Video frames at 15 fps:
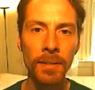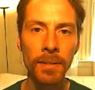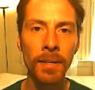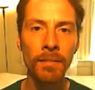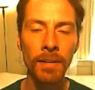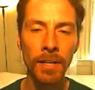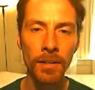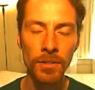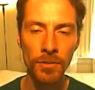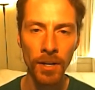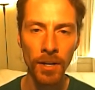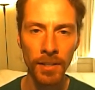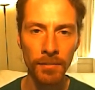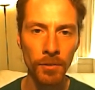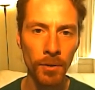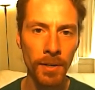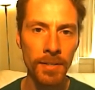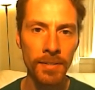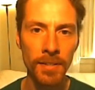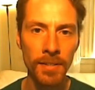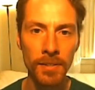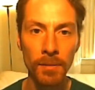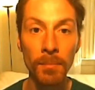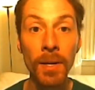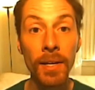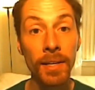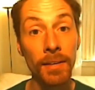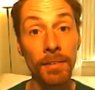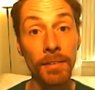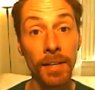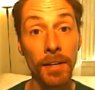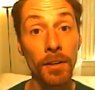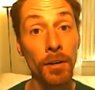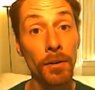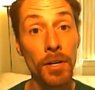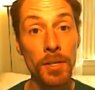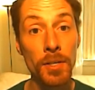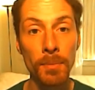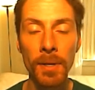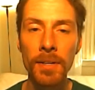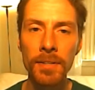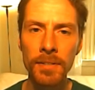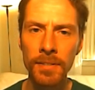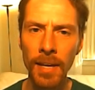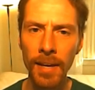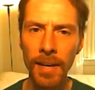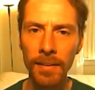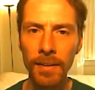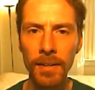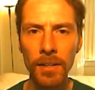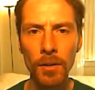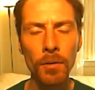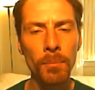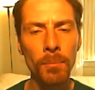giving constructive criticism, giving encouragement, saying that,